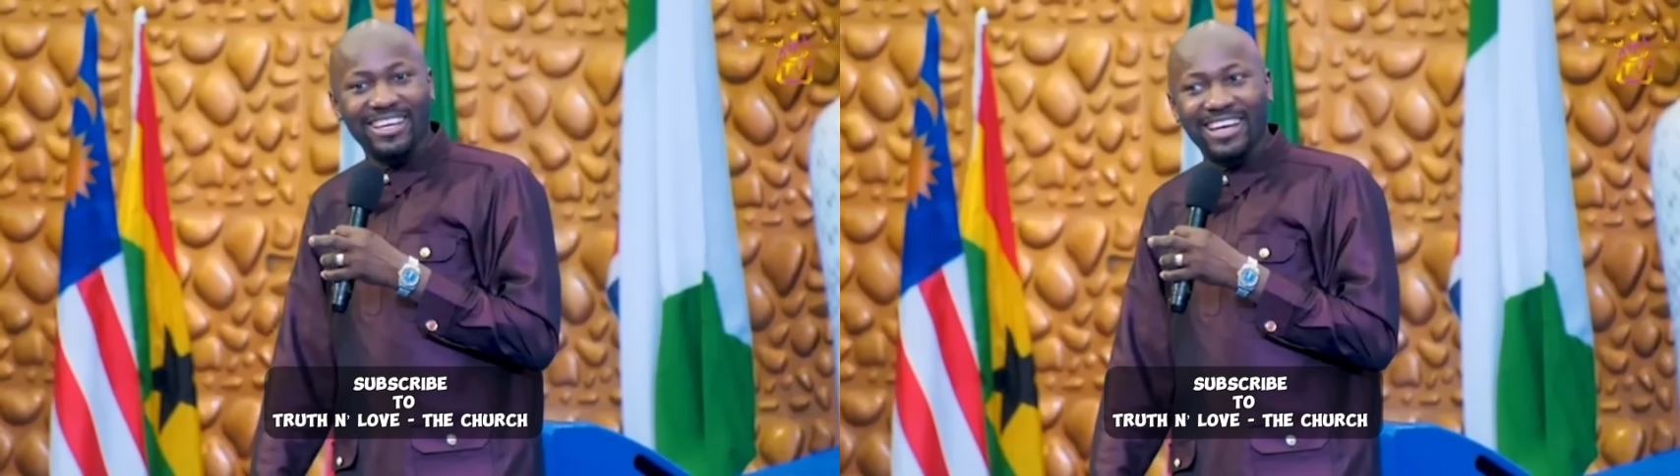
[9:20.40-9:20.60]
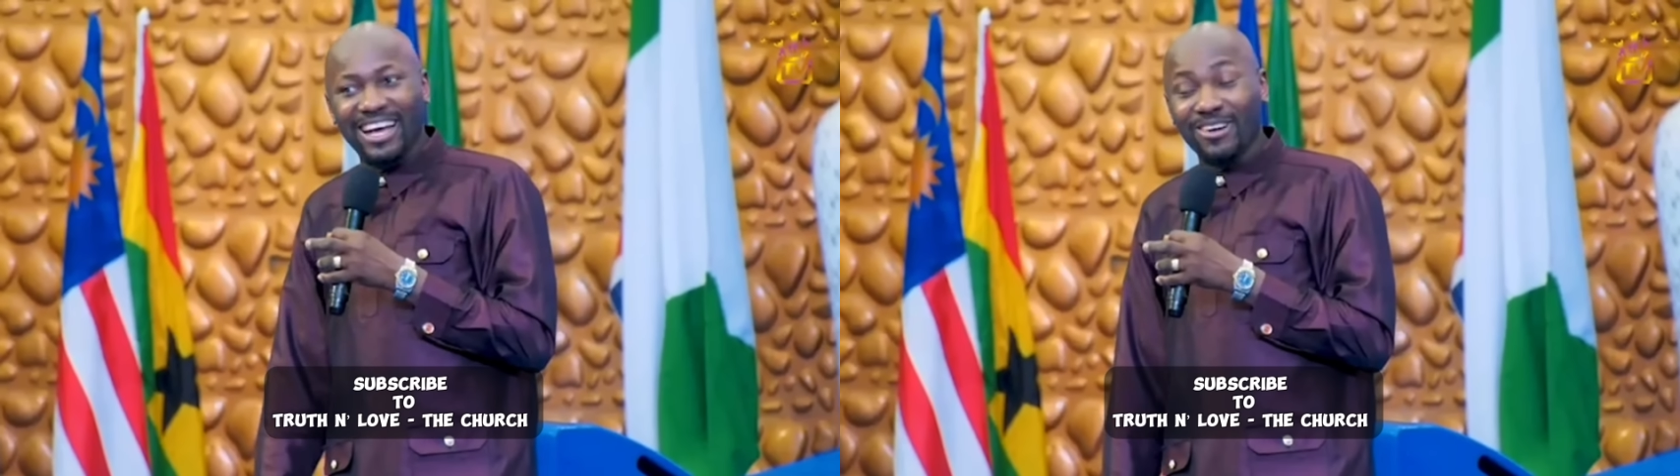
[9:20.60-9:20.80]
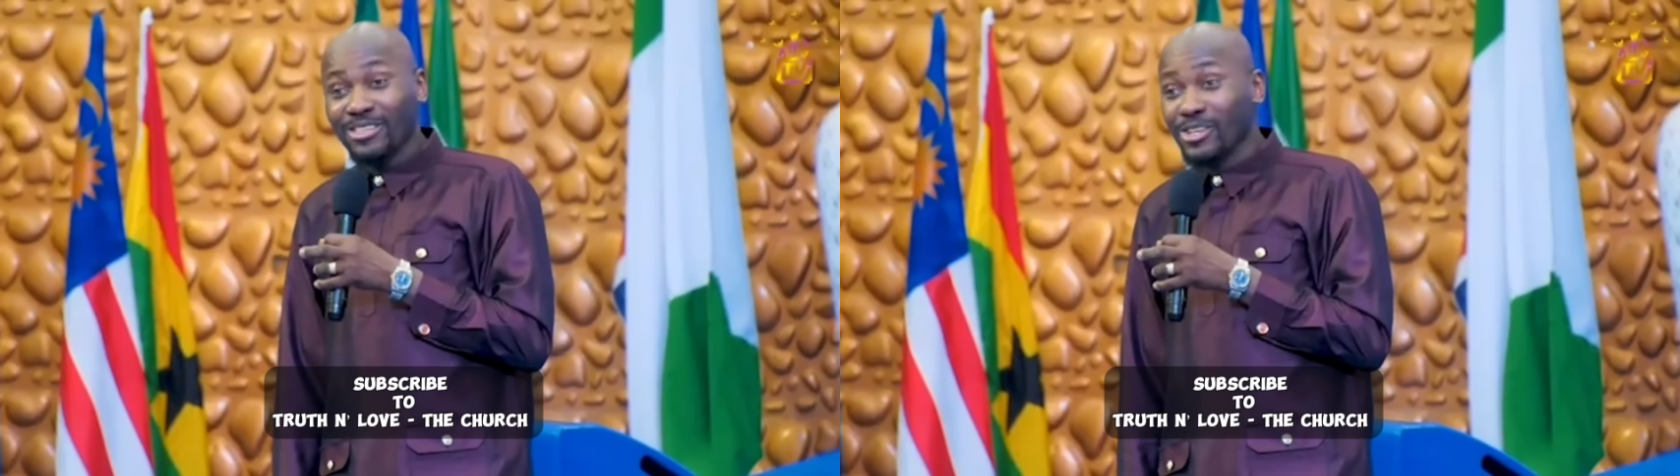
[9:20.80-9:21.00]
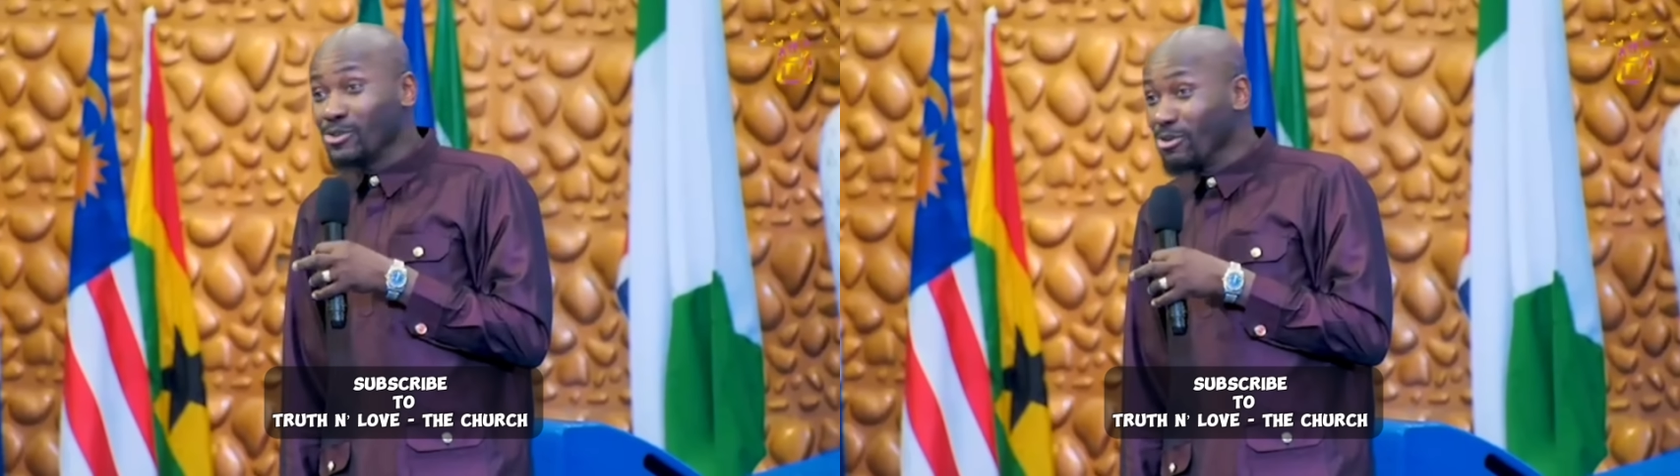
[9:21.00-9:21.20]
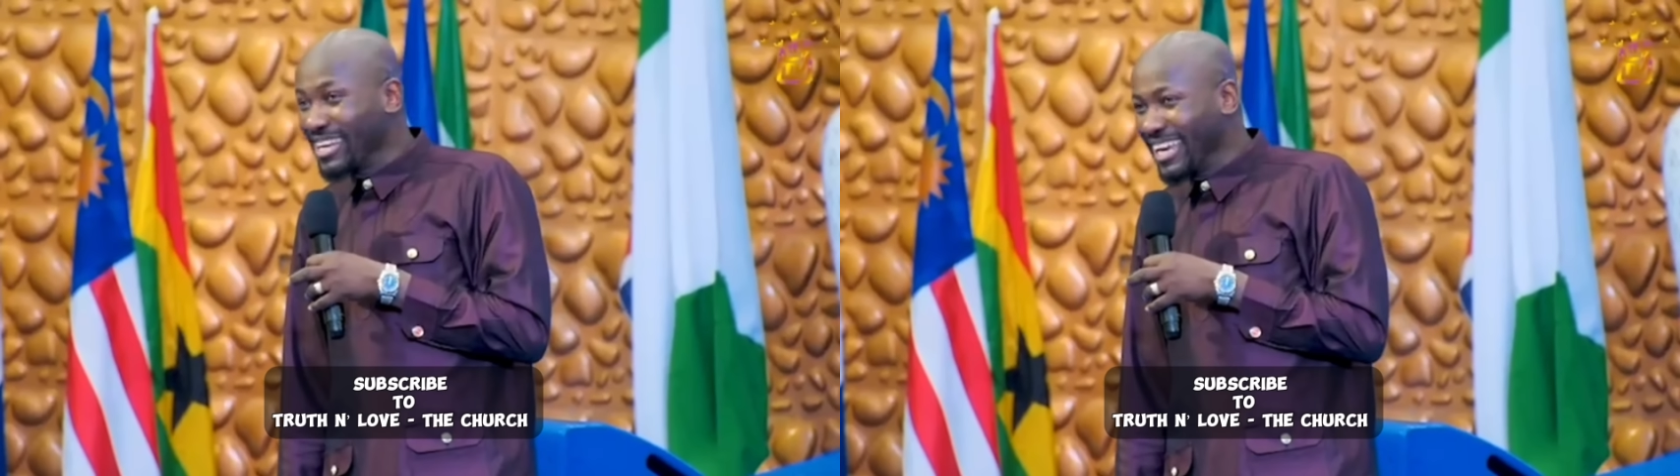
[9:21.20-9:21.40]
And God said, you
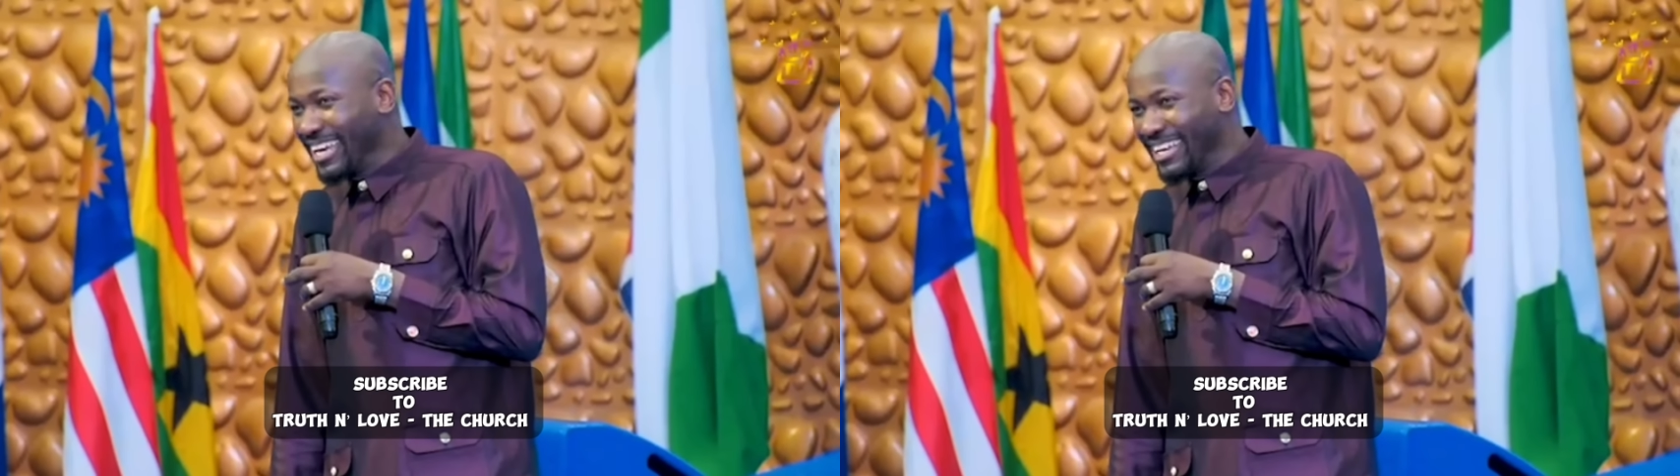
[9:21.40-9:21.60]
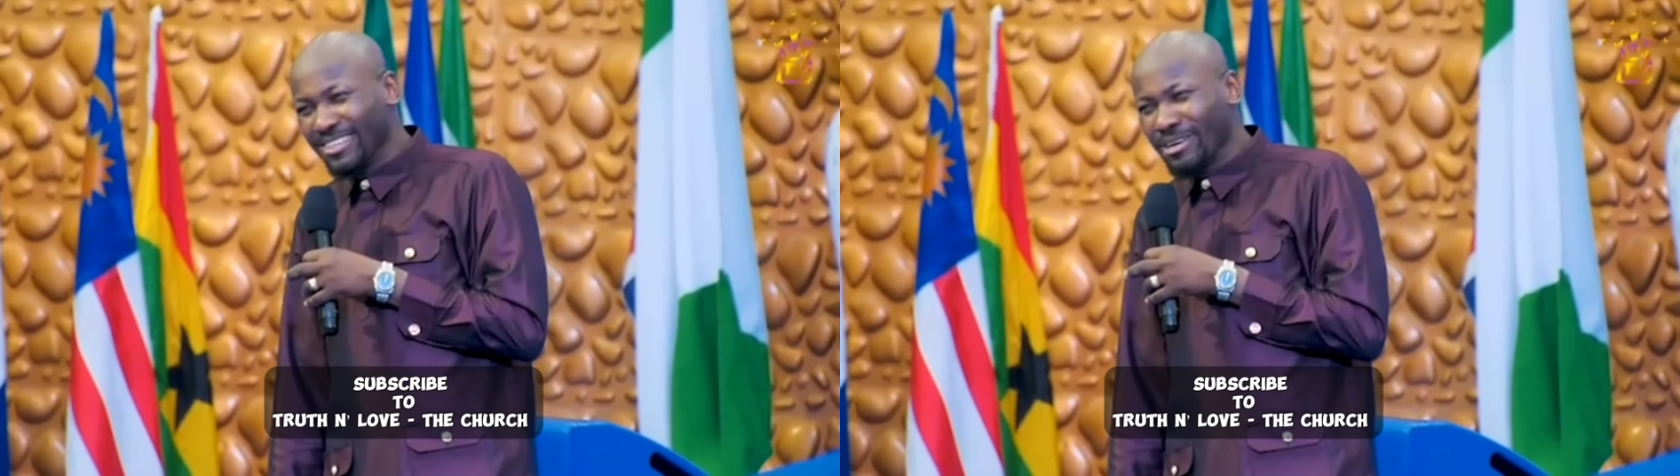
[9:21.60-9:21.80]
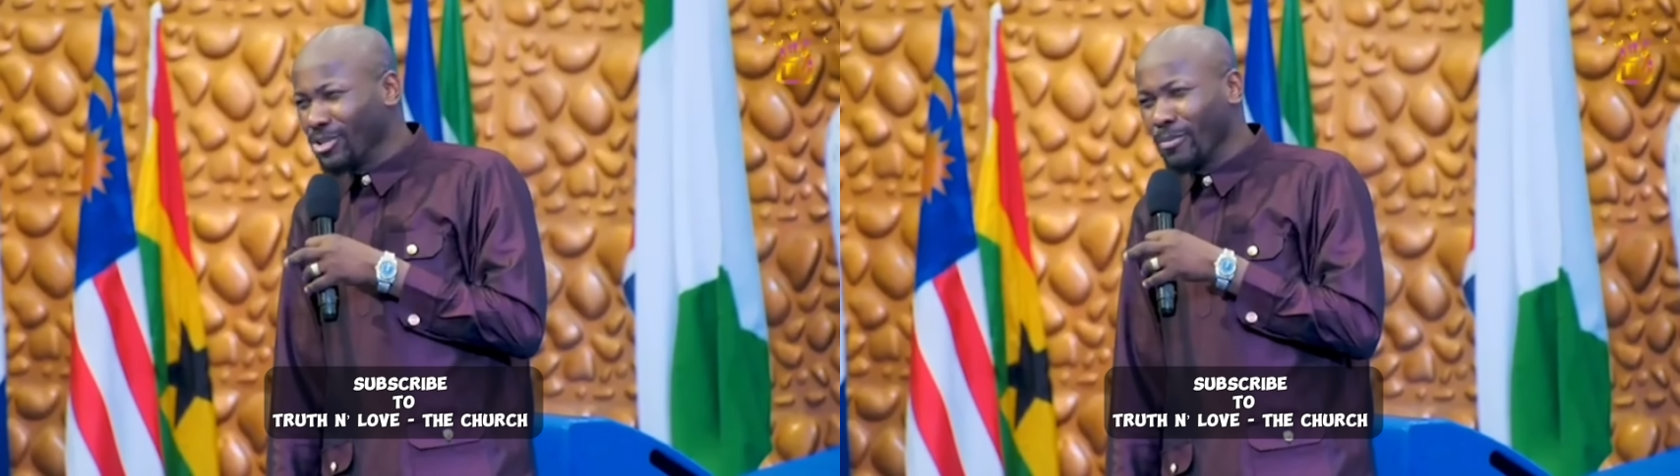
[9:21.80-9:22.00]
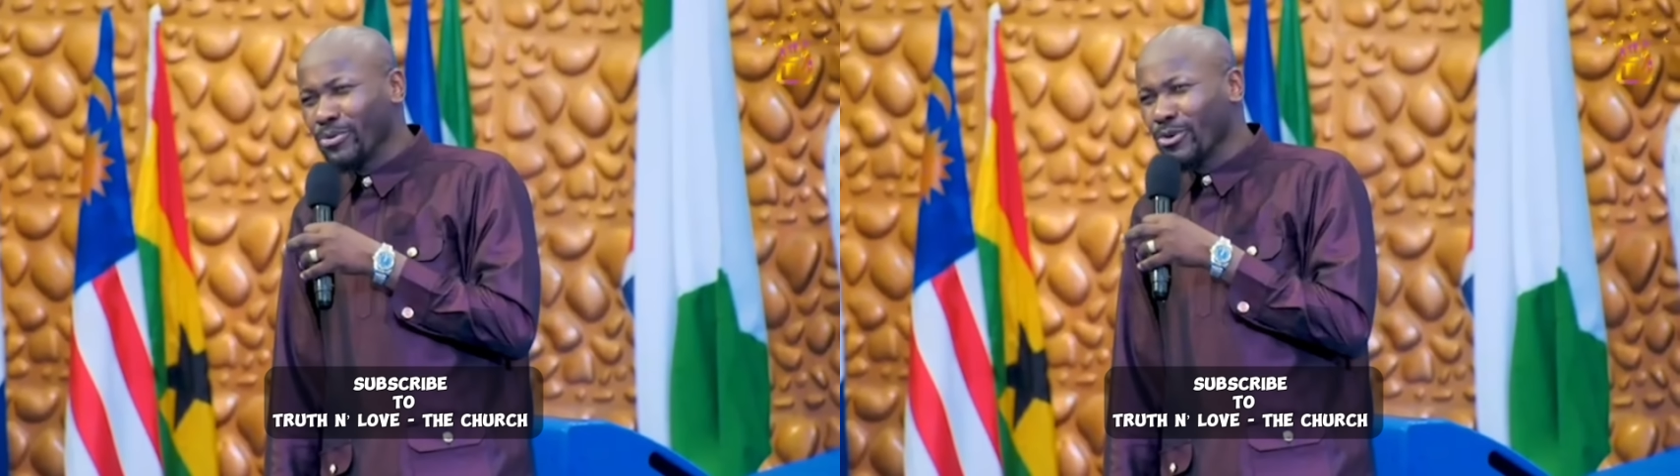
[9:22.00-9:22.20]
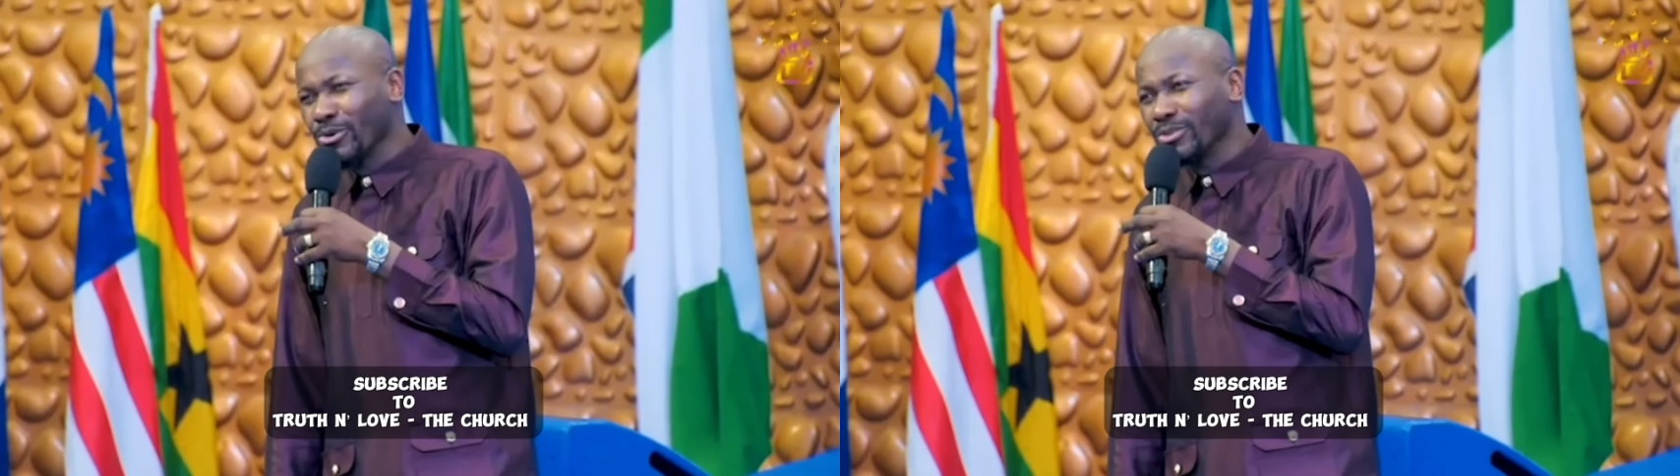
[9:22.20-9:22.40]
don't care. You are not
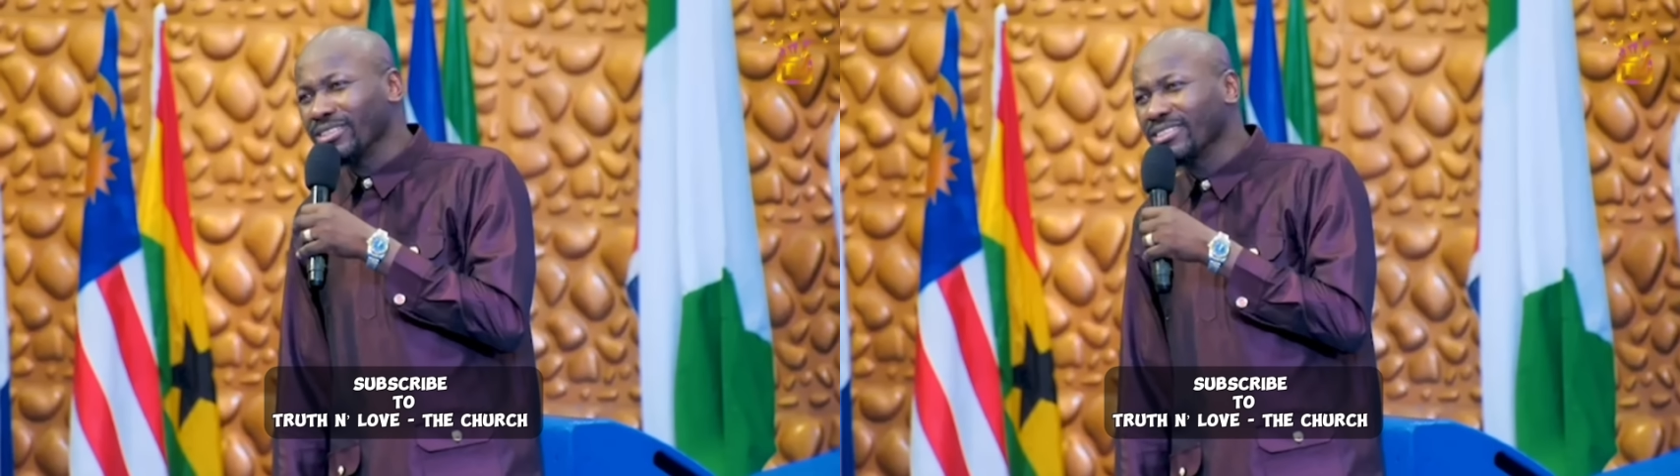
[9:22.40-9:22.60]
broken.